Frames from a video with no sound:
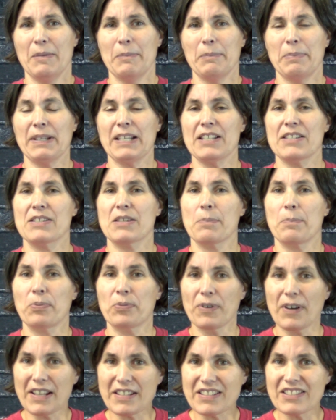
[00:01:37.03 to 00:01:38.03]
Because of the
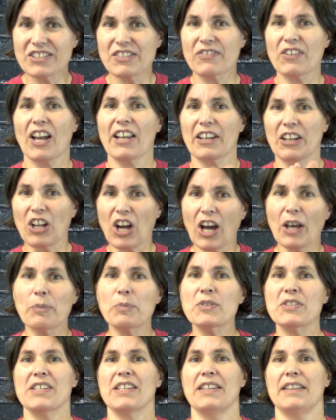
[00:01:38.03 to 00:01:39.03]
presence of God, God
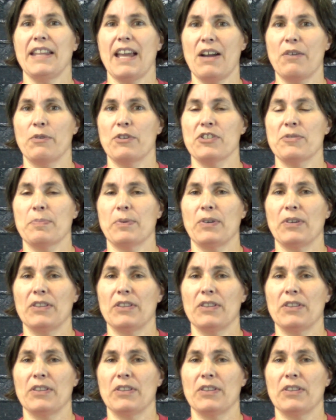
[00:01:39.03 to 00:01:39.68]
was in that whisper.